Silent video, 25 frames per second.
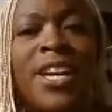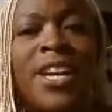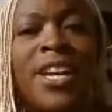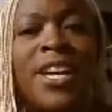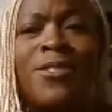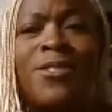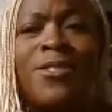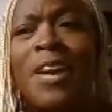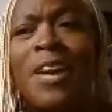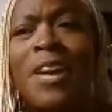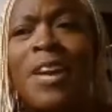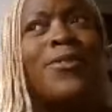
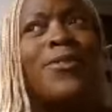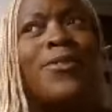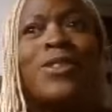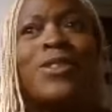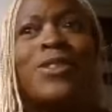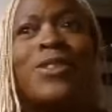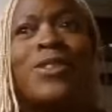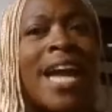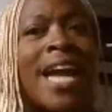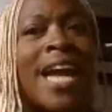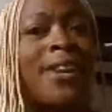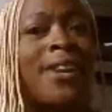you know that
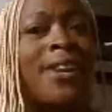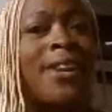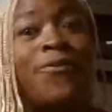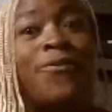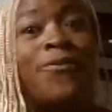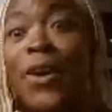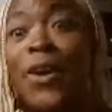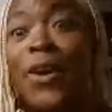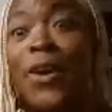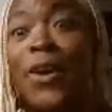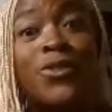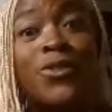first title
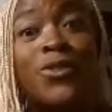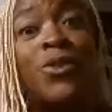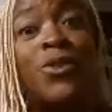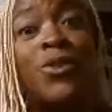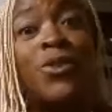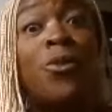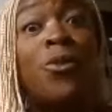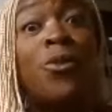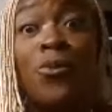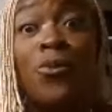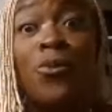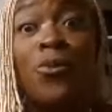felt
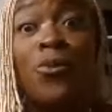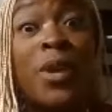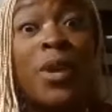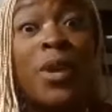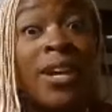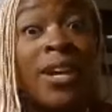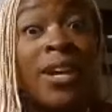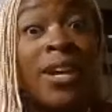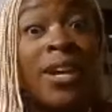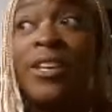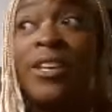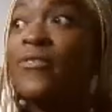so
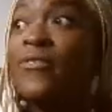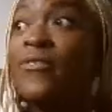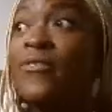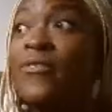real it